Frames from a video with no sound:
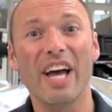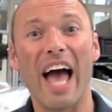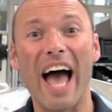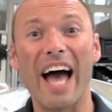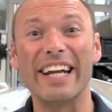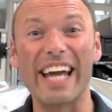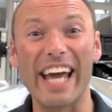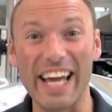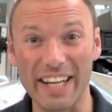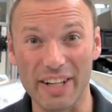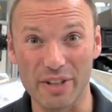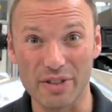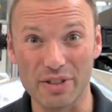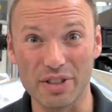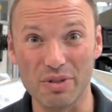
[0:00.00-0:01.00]
and
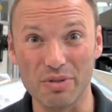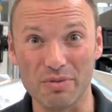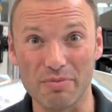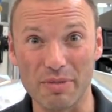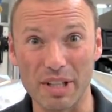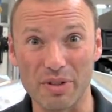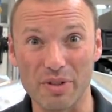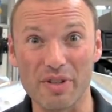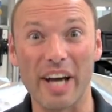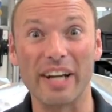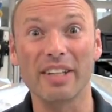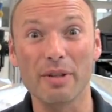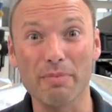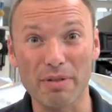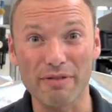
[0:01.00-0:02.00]
800 Newton meter, and
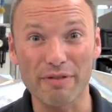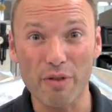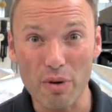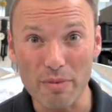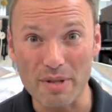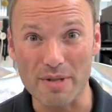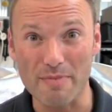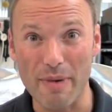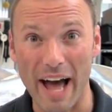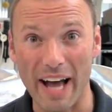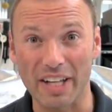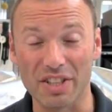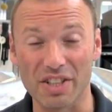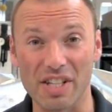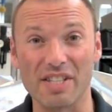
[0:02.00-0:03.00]
in the performance package,